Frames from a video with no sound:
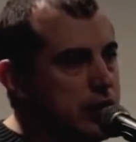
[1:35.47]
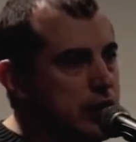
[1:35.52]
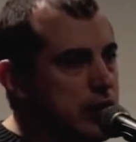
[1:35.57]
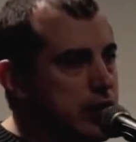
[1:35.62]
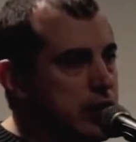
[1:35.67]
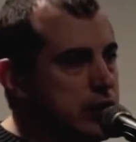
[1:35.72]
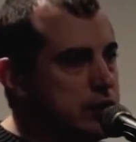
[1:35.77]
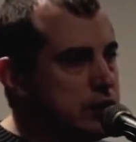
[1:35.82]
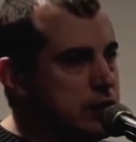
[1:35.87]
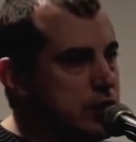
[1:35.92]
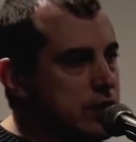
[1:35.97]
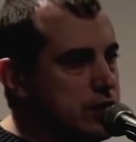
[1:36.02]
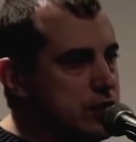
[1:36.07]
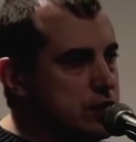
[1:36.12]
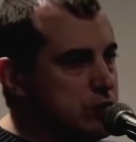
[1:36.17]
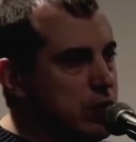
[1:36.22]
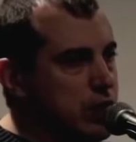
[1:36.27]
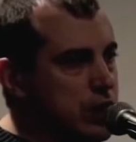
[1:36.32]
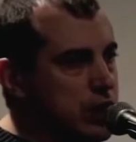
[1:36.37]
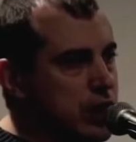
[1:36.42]
and I can say
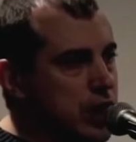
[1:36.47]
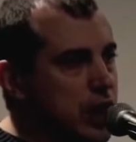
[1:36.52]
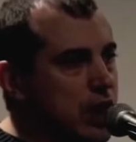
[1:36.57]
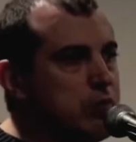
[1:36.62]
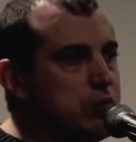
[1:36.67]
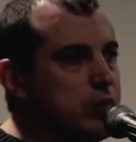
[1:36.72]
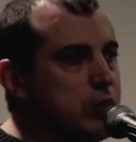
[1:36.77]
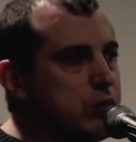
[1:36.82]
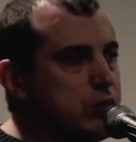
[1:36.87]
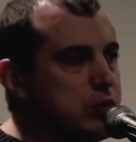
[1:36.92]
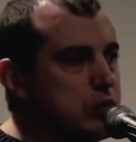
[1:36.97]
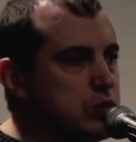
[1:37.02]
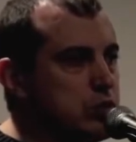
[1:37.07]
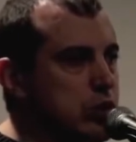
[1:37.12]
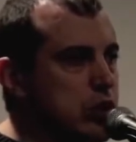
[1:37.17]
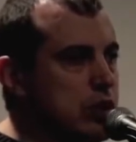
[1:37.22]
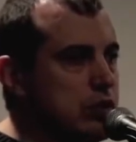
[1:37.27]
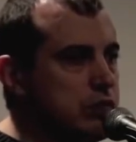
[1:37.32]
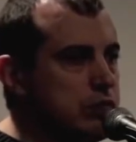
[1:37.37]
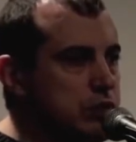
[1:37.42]
this money can't be
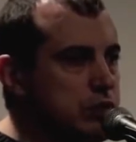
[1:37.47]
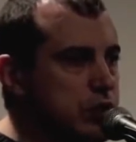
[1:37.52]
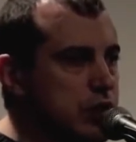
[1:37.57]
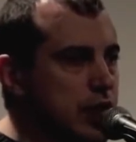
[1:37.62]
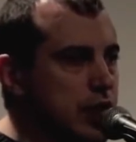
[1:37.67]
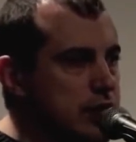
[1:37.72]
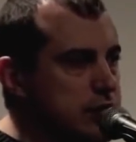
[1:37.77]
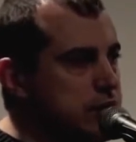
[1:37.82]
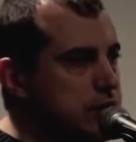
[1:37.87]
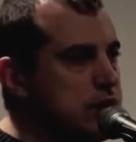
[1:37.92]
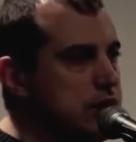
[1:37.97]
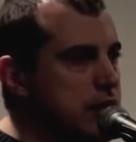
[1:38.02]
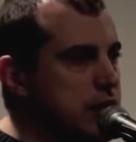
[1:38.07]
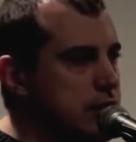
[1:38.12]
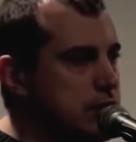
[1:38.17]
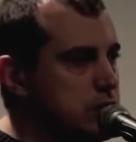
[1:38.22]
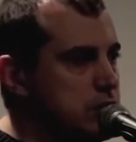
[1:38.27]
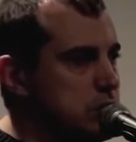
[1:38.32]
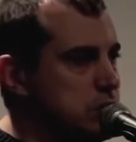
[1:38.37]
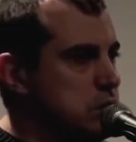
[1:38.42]
withdrawn for 90
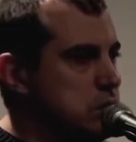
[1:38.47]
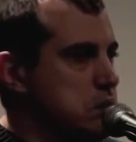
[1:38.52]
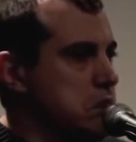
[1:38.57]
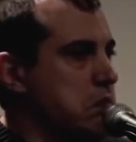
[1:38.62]
days.